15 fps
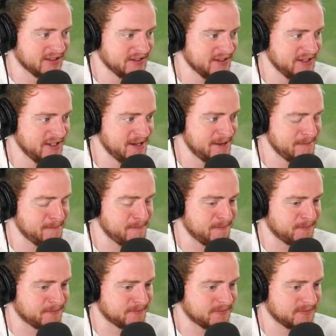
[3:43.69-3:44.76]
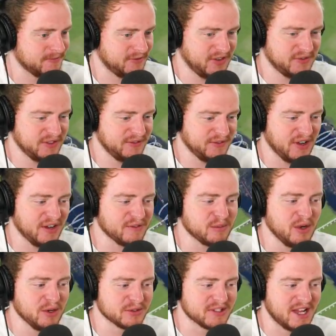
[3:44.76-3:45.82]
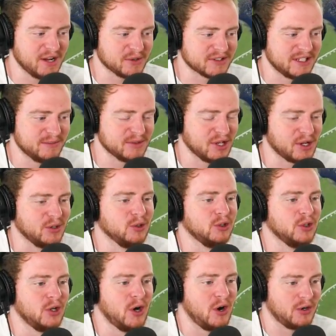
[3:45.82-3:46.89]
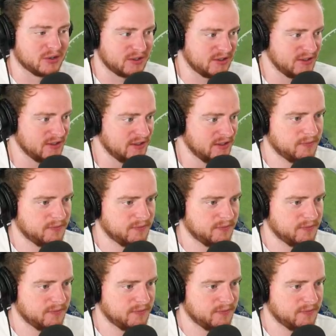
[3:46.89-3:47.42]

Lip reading: 55 miles an hour seems like a lot.